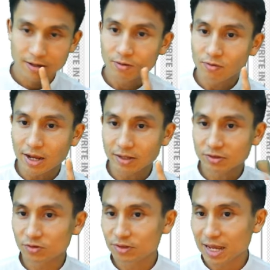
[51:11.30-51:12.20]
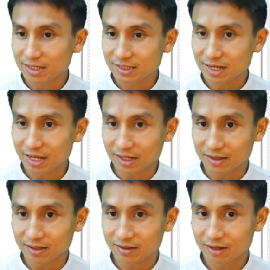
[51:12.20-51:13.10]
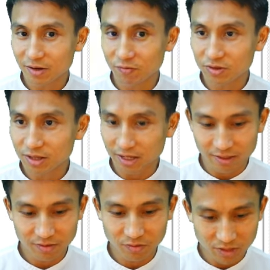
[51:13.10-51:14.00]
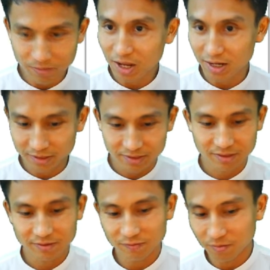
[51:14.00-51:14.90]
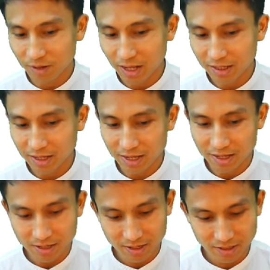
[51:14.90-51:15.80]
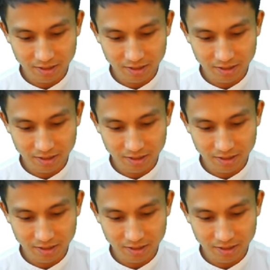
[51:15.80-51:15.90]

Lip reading: Right? So that's it. Everything. 3 marks for part A here.